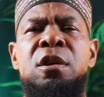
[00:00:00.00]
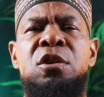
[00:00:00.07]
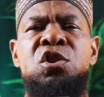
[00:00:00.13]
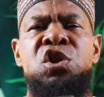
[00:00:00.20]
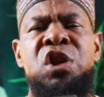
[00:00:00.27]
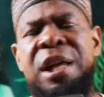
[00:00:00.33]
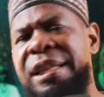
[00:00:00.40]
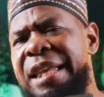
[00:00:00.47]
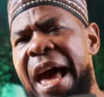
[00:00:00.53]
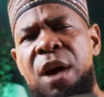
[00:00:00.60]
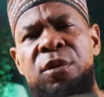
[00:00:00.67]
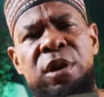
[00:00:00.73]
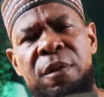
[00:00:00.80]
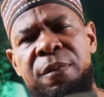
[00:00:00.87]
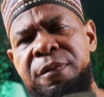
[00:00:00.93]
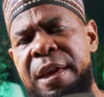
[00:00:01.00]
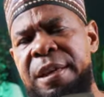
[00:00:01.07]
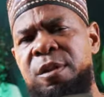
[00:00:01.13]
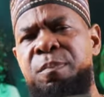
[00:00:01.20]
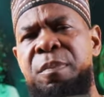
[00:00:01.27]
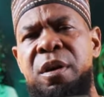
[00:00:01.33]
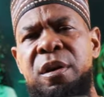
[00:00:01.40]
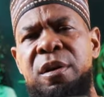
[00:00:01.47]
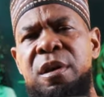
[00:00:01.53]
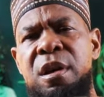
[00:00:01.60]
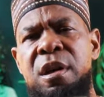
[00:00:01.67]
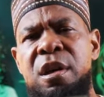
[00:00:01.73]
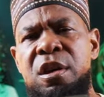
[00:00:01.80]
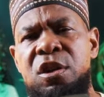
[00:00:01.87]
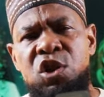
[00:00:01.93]
shut down your Facebook,
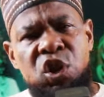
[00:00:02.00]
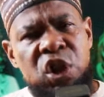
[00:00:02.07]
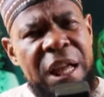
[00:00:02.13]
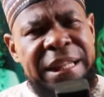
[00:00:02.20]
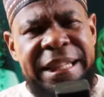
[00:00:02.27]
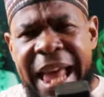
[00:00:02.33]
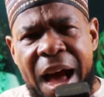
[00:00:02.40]
shut